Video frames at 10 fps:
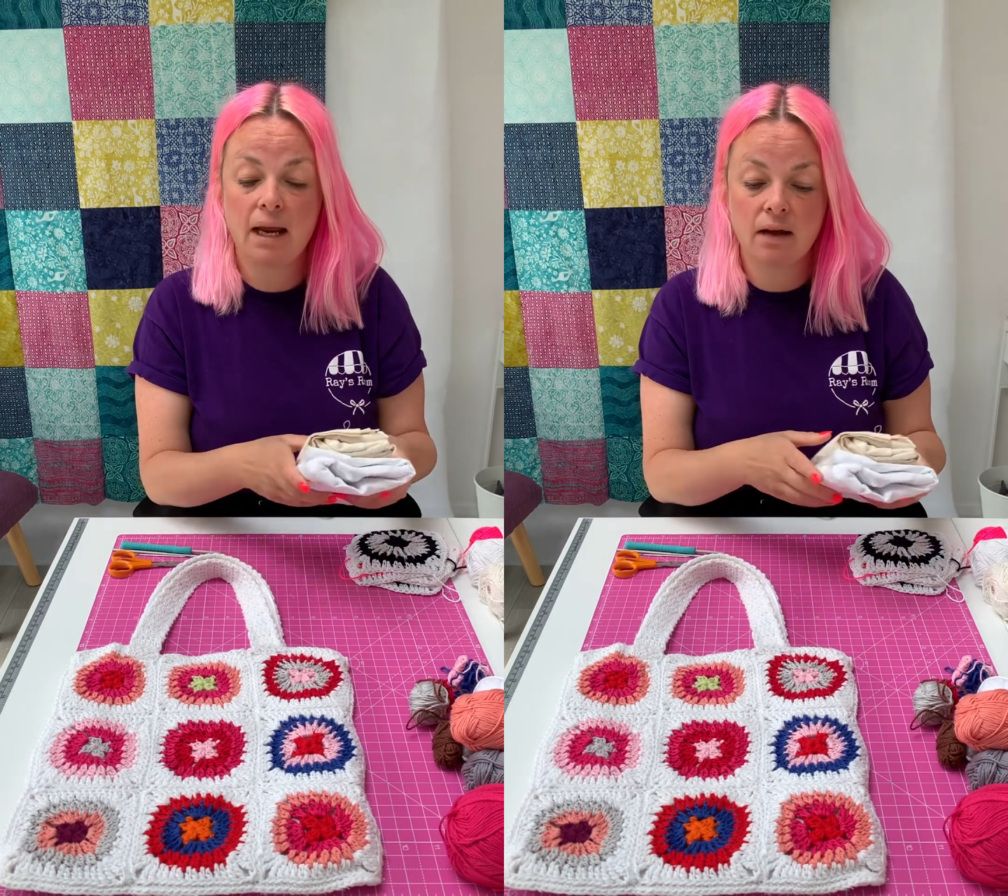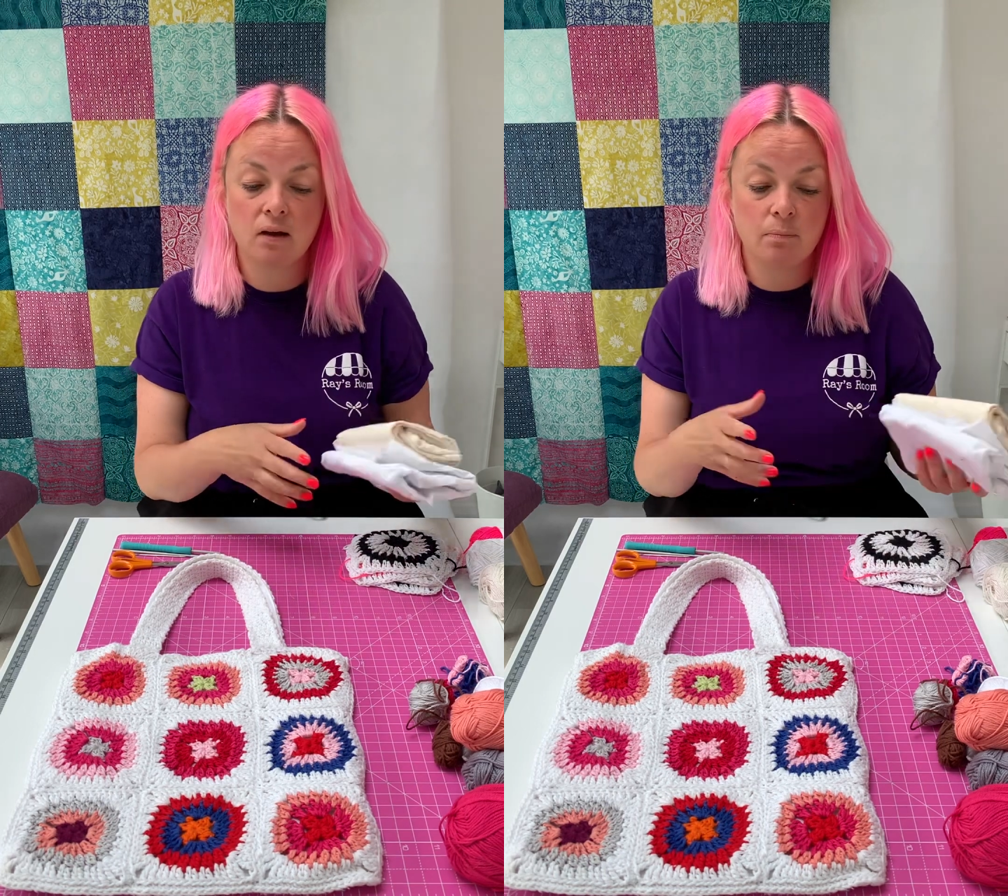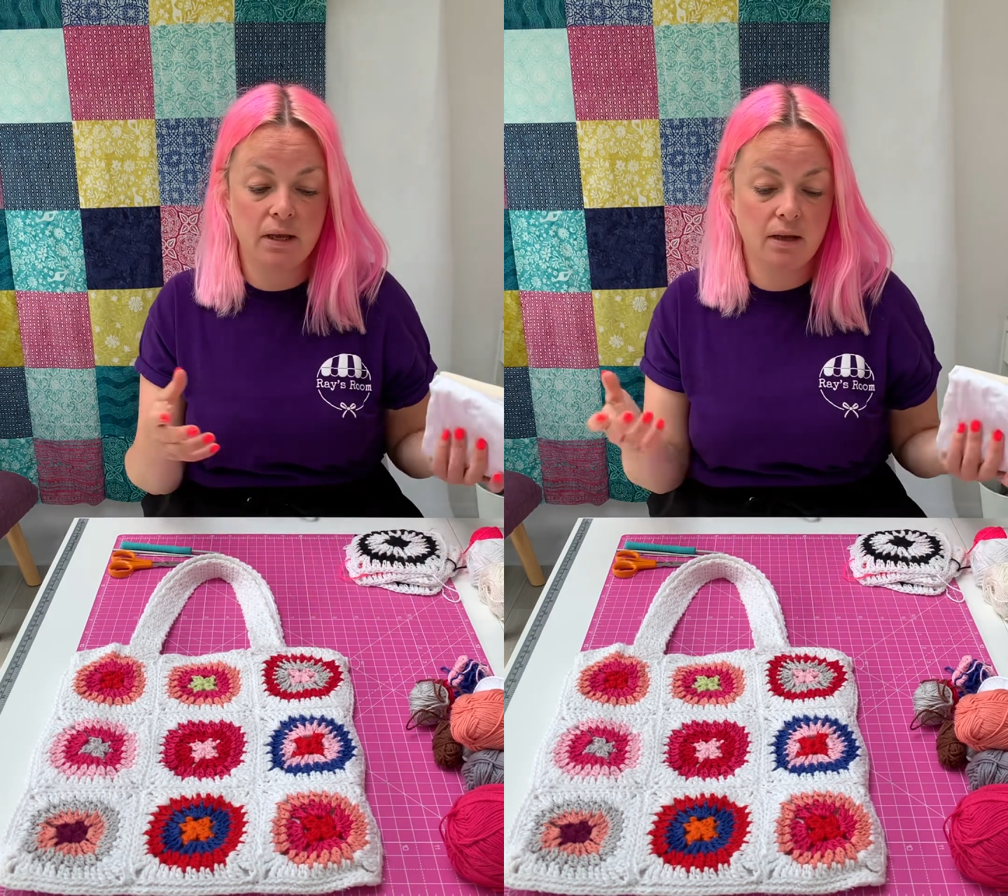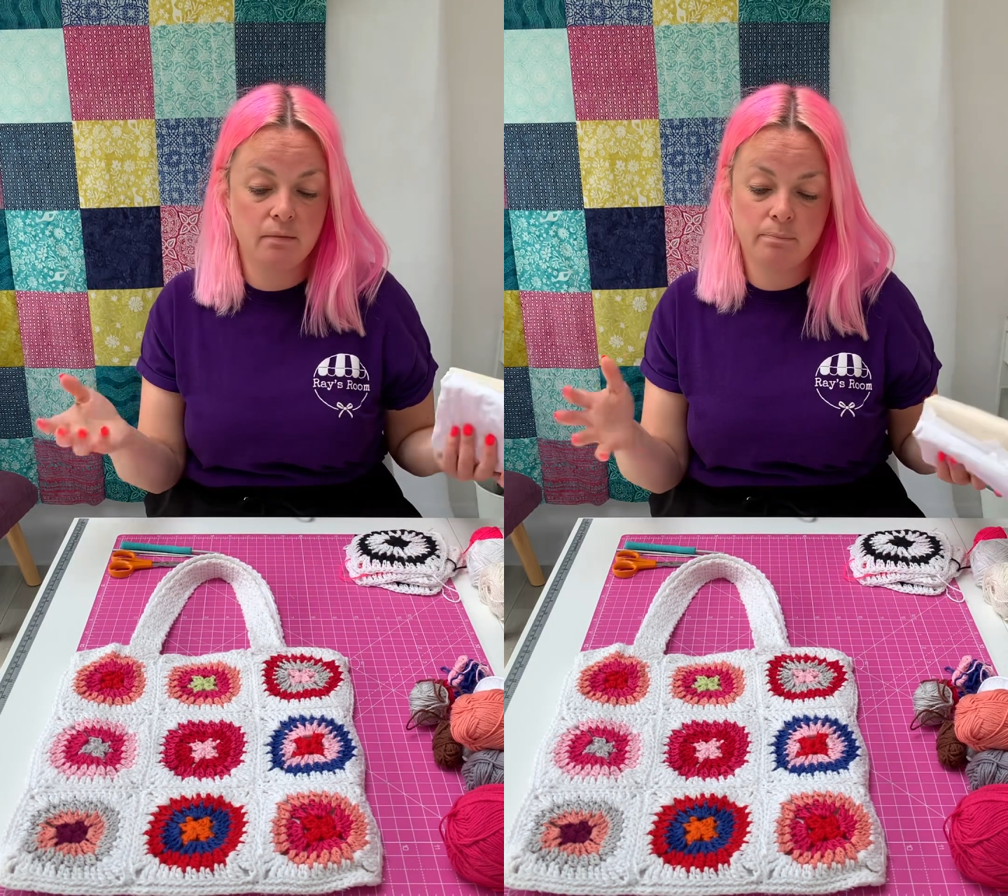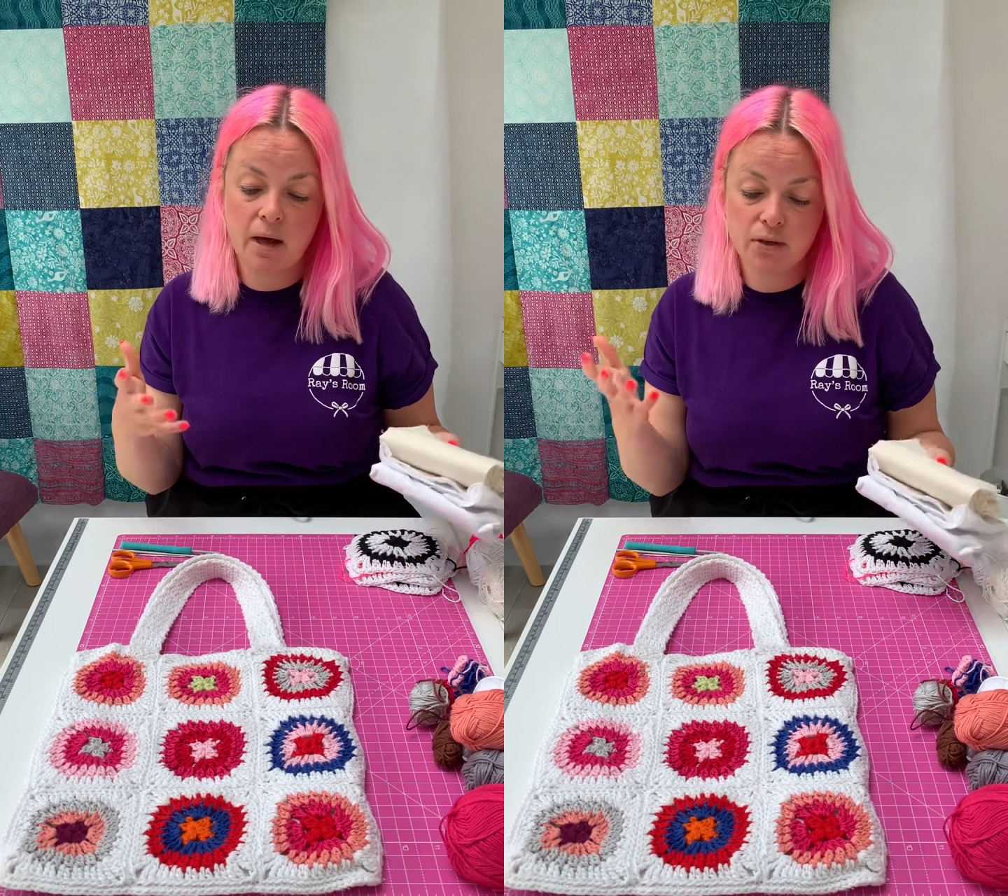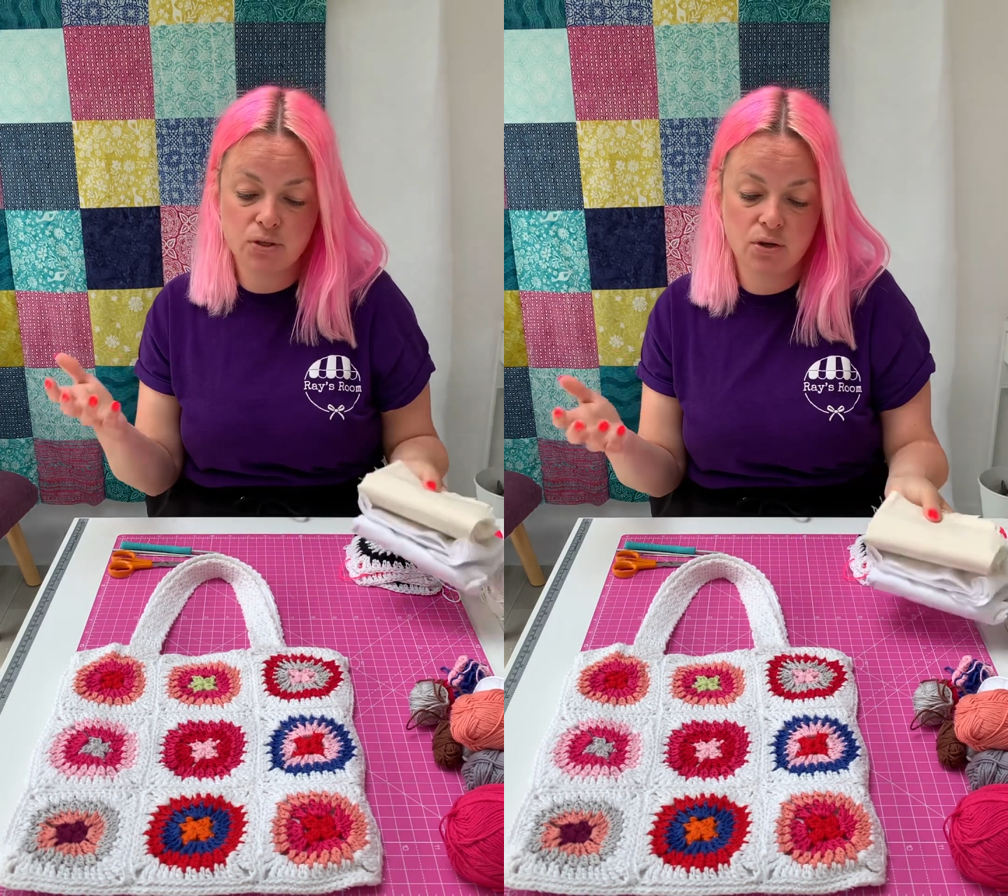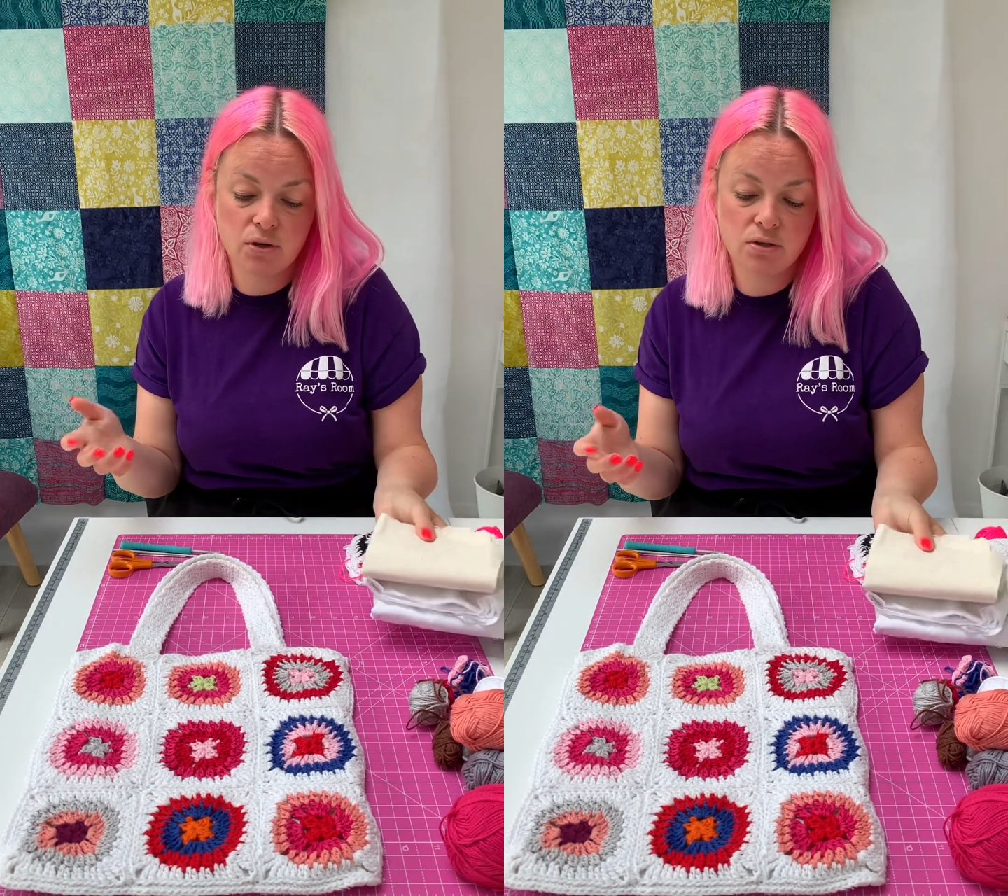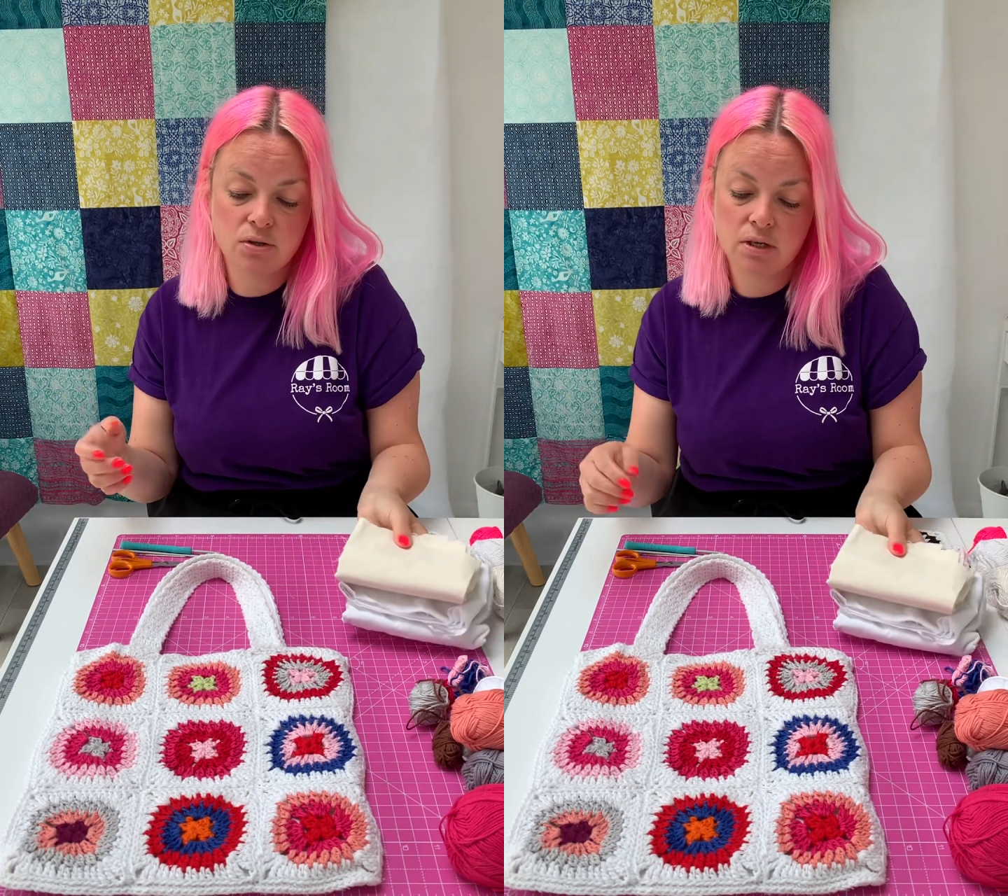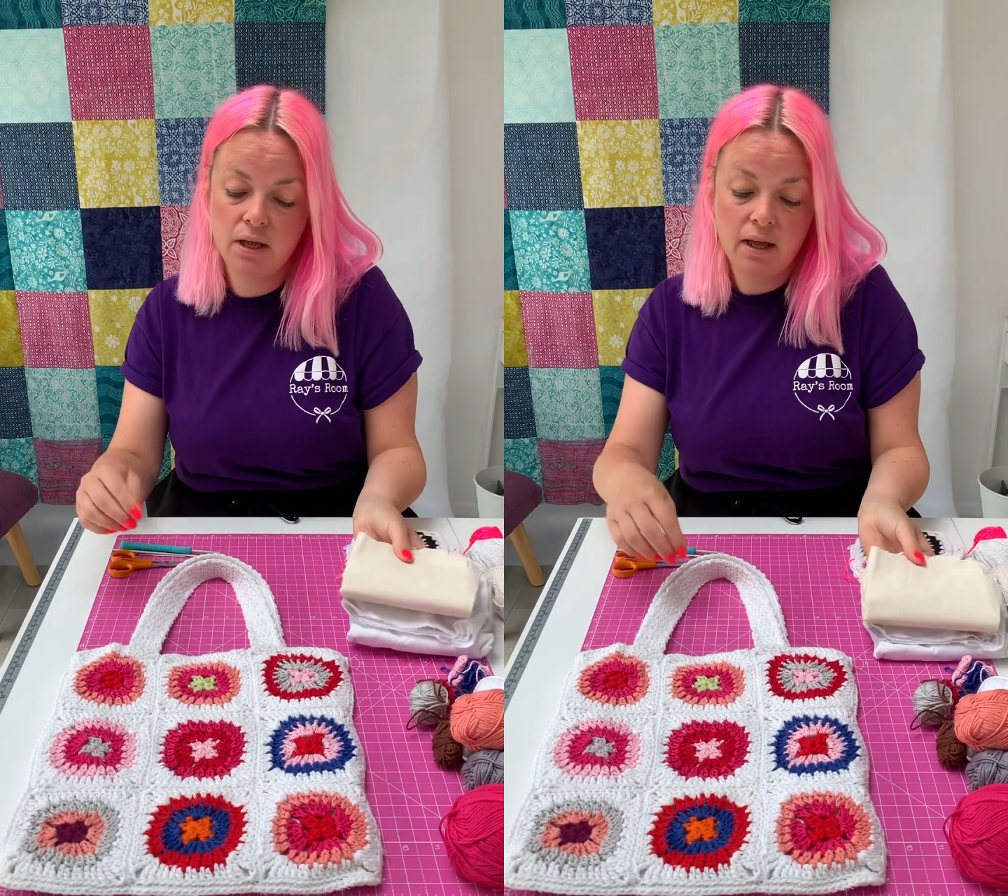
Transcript: it could be patterned.